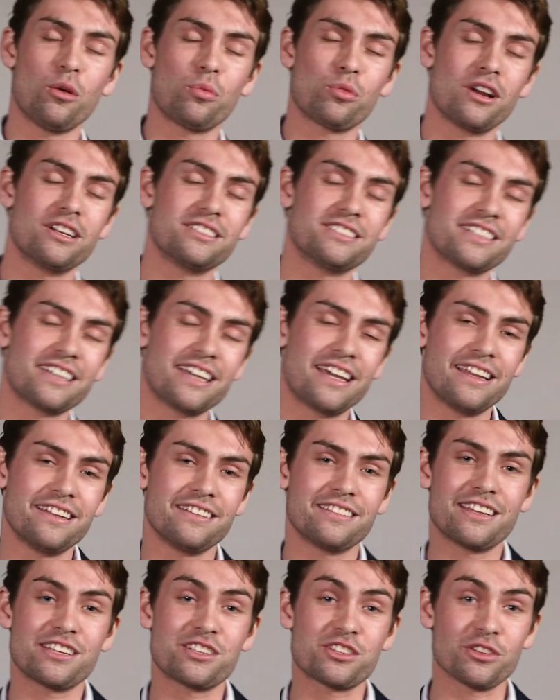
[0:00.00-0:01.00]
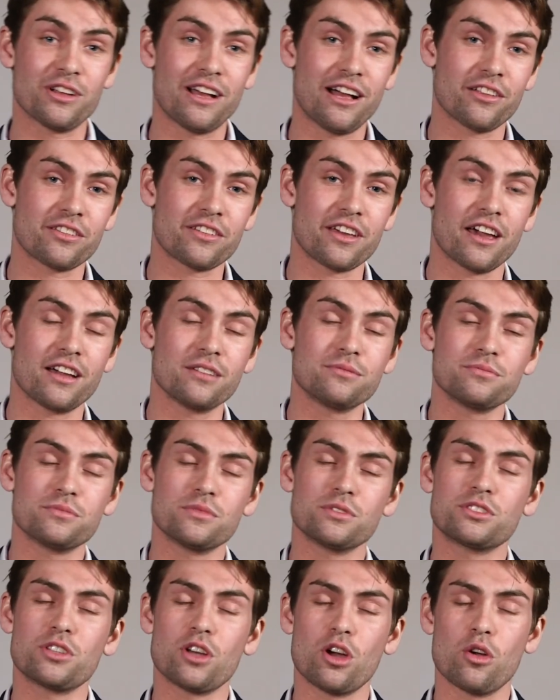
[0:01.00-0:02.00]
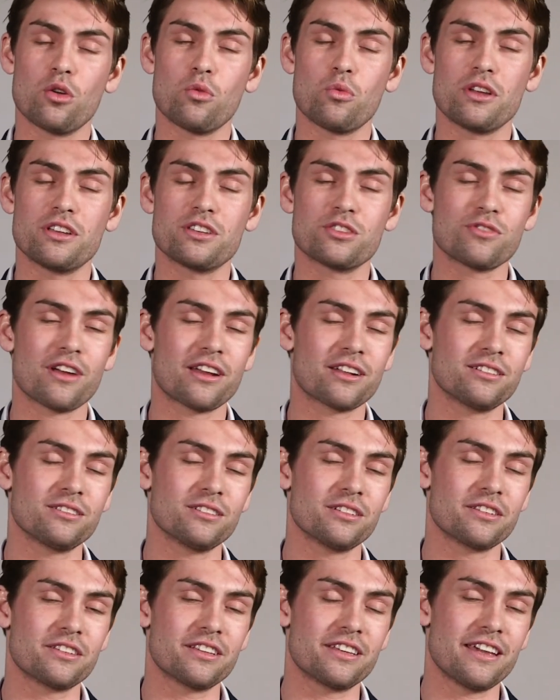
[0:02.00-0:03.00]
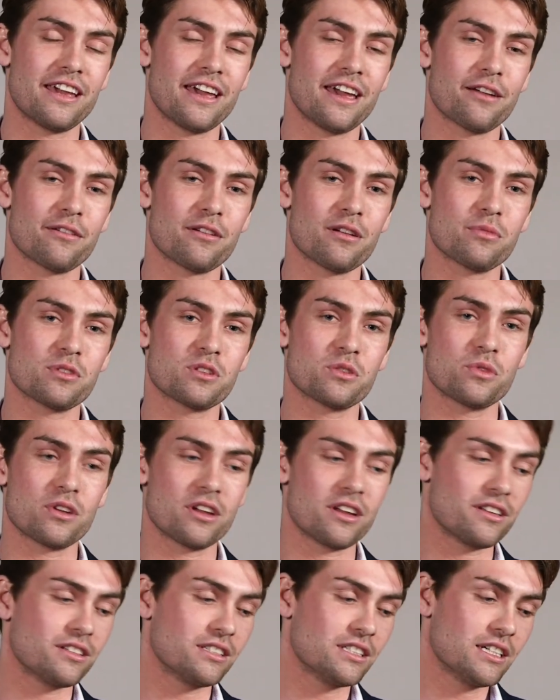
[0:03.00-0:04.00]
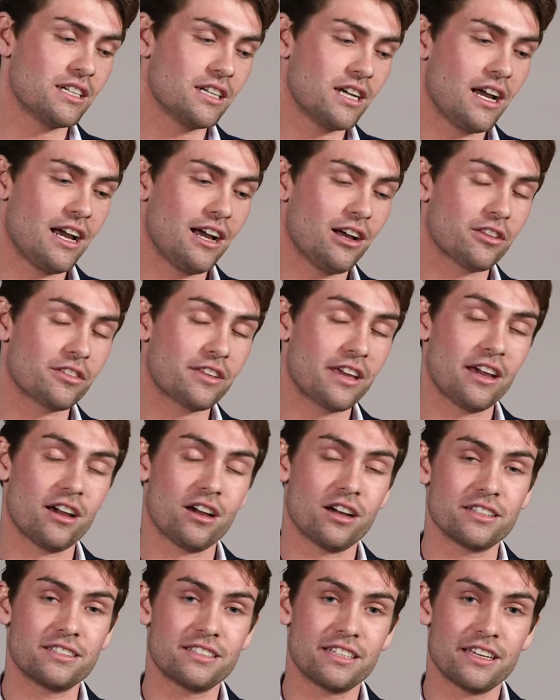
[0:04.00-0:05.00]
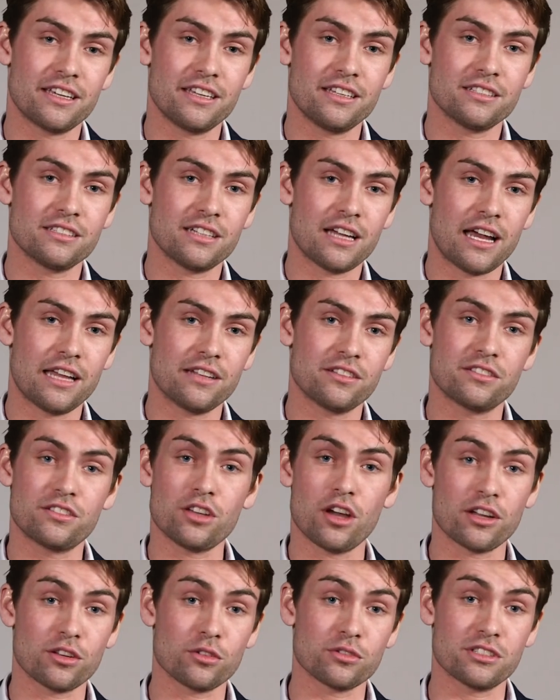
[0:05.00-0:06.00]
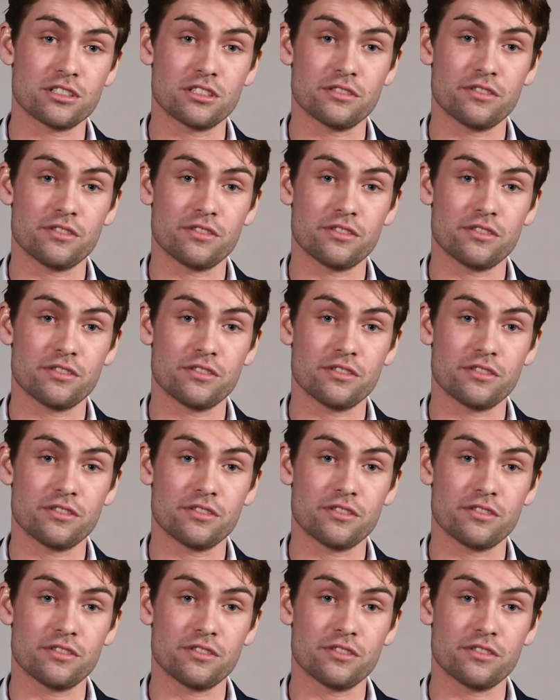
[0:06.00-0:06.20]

operating in digital healthcare, so we straddle the area between healthcare I T and diagnostic